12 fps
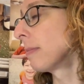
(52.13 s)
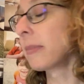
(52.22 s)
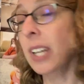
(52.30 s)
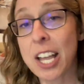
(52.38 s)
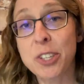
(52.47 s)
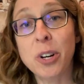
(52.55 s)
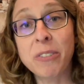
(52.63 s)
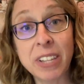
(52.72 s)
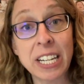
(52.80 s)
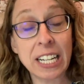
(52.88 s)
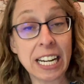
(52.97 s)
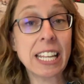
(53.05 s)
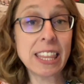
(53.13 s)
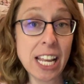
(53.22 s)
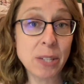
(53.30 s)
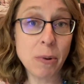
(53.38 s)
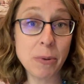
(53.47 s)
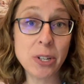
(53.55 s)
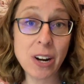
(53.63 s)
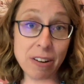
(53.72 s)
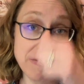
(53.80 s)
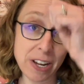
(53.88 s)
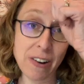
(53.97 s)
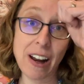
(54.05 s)
construct validity, that's what we're trying to
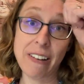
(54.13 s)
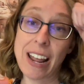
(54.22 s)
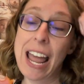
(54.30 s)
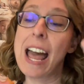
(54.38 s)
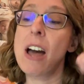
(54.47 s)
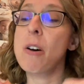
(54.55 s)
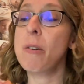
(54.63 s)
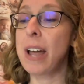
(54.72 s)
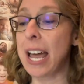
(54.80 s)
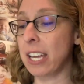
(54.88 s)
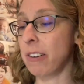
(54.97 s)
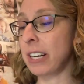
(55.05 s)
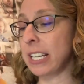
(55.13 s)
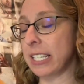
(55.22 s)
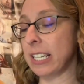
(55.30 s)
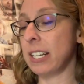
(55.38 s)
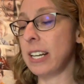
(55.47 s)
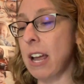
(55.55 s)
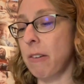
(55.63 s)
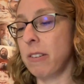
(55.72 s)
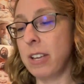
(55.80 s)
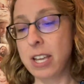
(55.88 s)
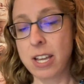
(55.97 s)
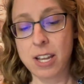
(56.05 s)
figure out. How accurate is it? Now,
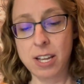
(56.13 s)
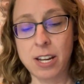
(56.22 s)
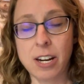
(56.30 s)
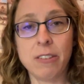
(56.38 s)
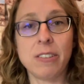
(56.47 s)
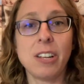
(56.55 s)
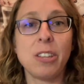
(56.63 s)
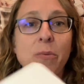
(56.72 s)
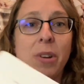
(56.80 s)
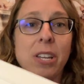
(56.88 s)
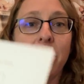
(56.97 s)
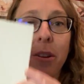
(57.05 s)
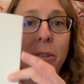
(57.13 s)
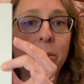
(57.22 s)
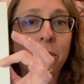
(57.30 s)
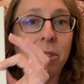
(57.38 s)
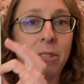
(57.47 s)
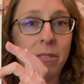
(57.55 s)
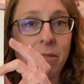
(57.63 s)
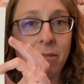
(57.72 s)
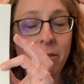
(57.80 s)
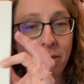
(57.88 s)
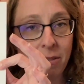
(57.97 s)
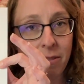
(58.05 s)
here's another one of those
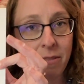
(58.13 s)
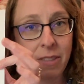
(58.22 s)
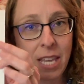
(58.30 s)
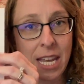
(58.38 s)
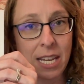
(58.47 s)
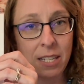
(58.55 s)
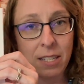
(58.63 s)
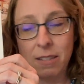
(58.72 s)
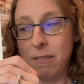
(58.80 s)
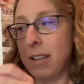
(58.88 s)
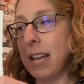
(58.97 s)
things,